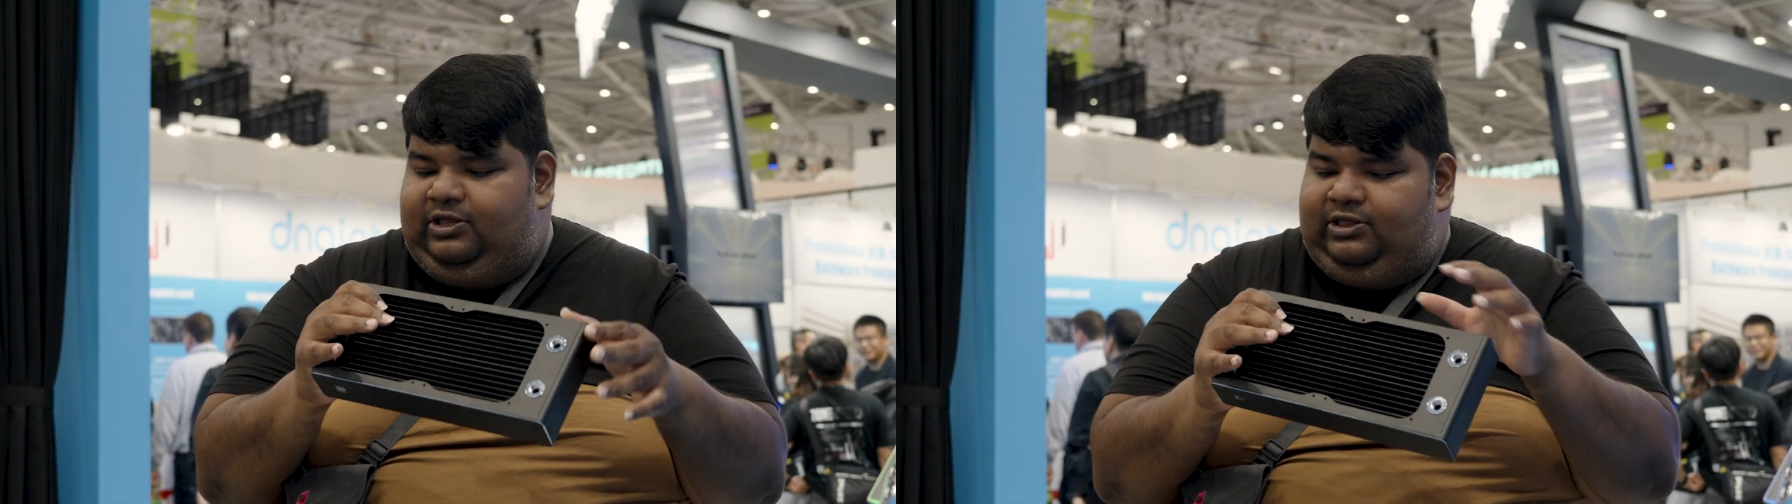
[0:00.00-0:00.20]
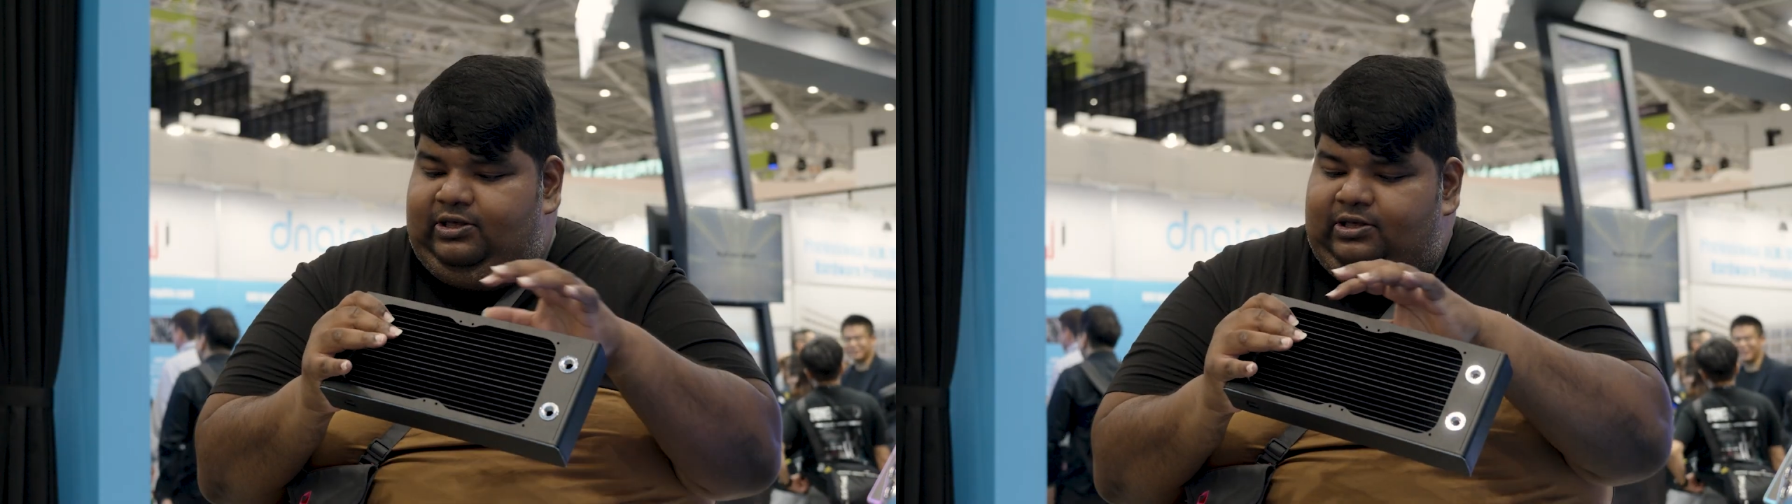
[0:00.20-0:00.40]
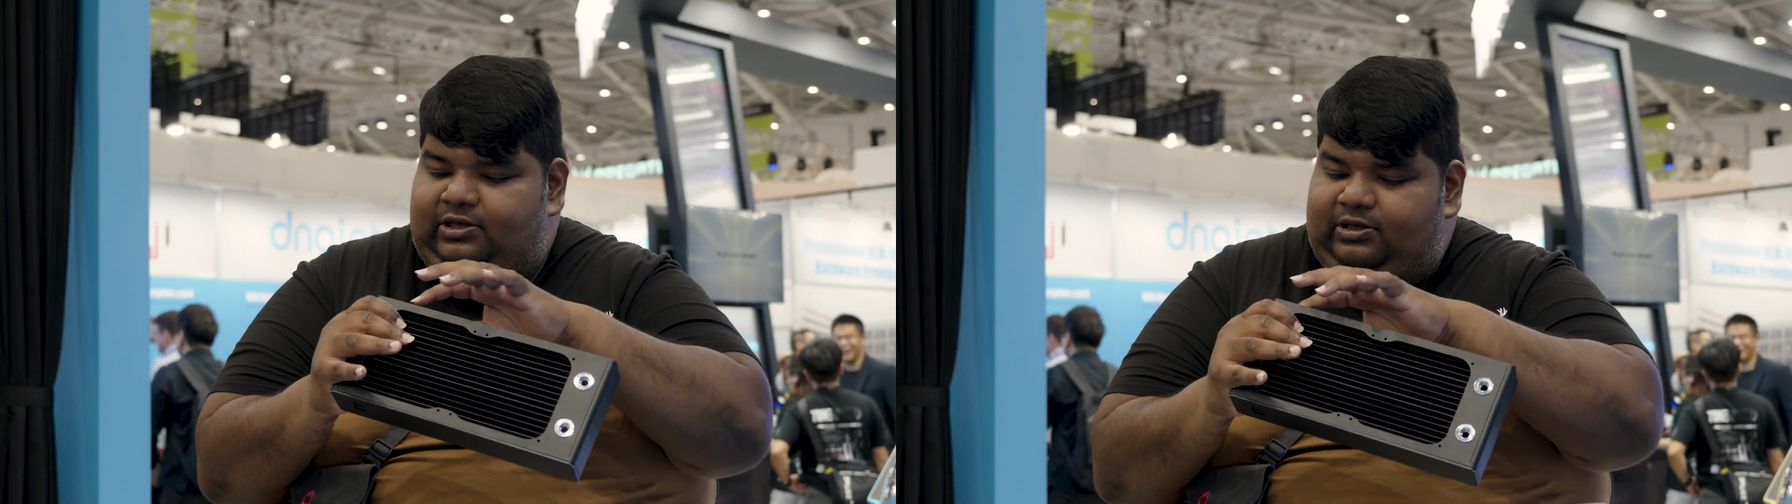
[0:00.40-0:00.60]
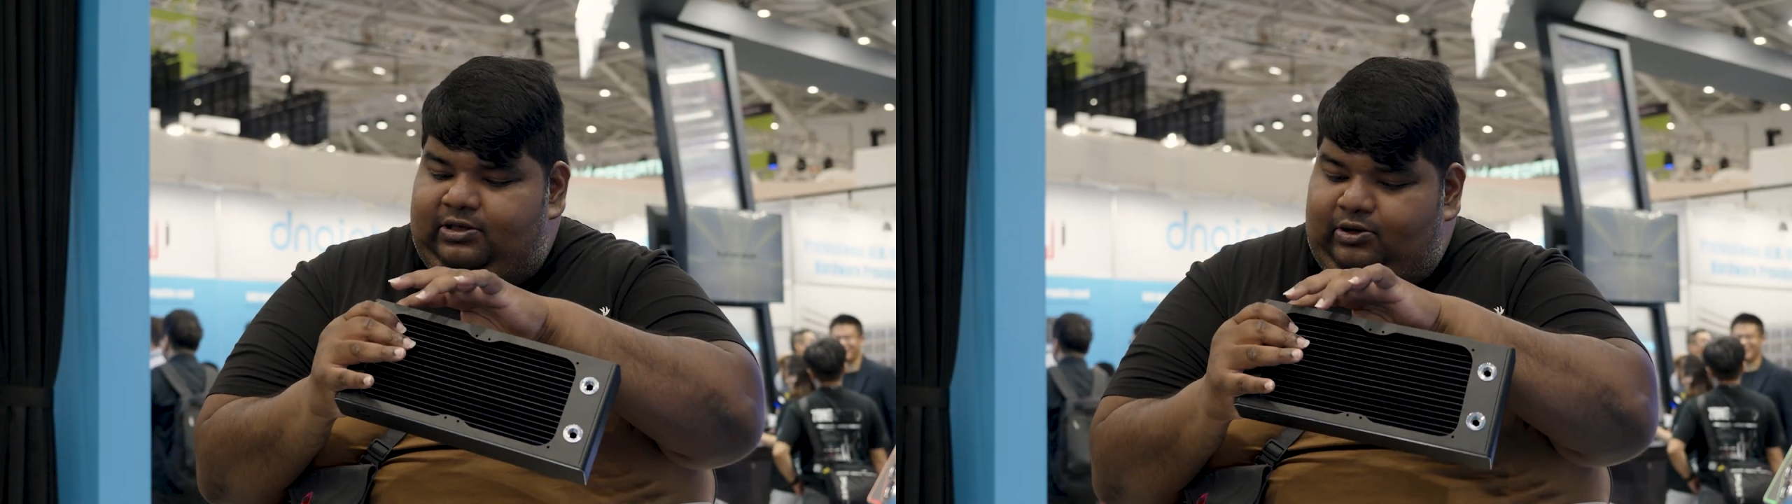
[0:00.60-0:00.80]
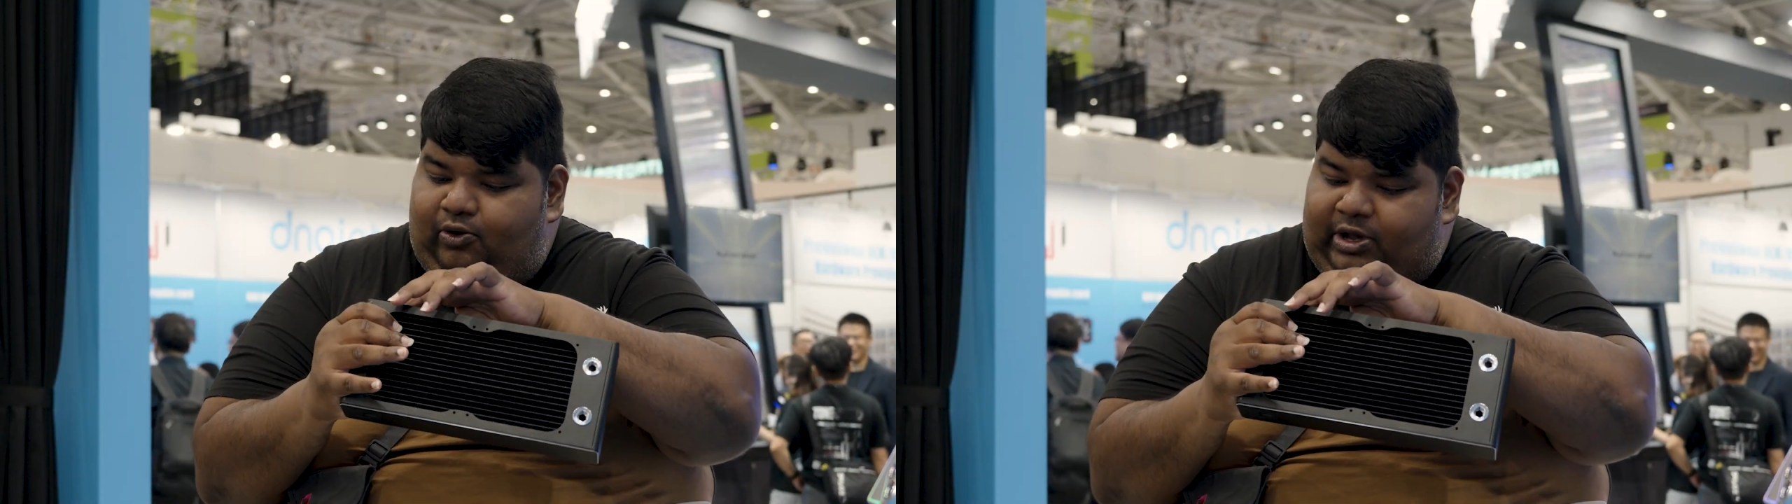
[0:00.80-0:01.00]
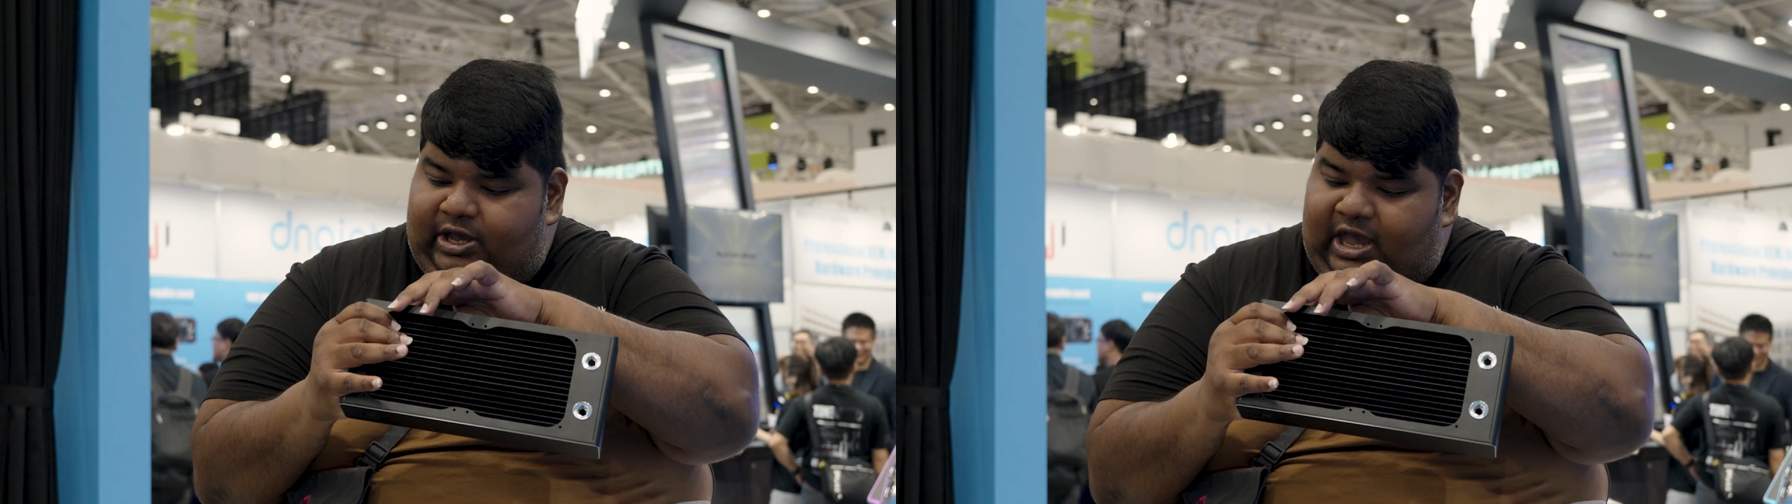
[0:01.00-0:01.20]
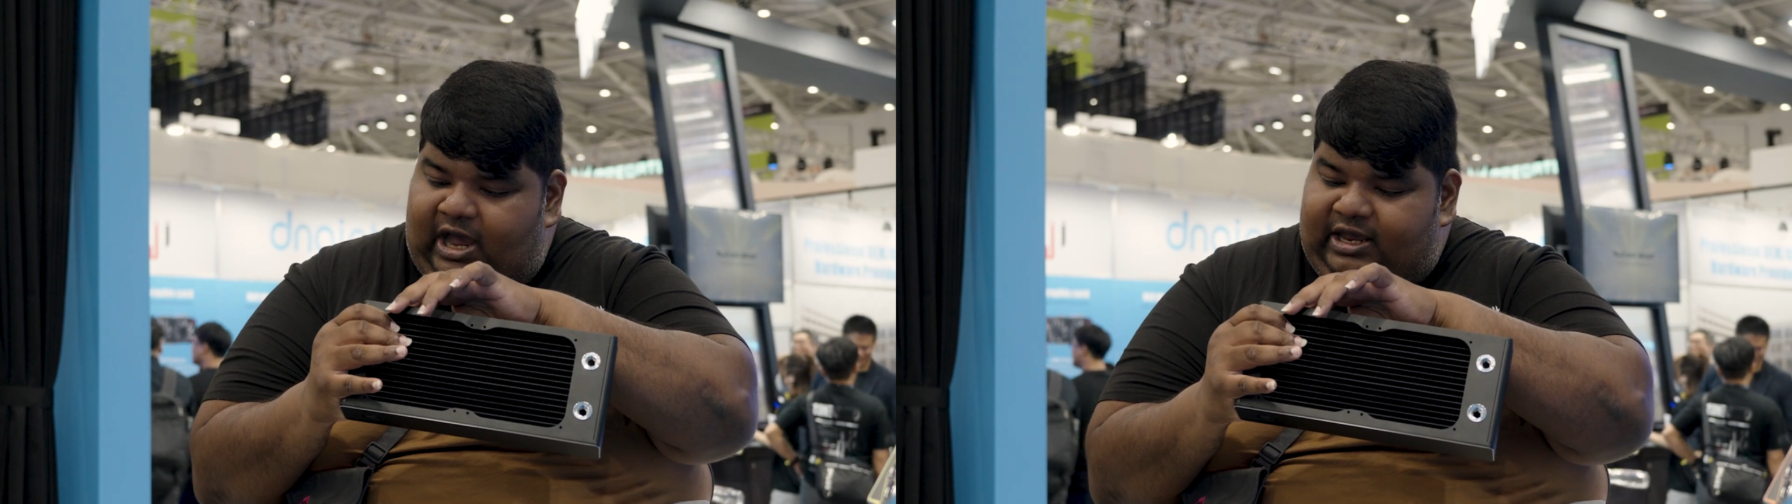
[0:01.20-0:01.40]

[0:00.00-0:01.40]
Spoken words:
the... Okay, yeah,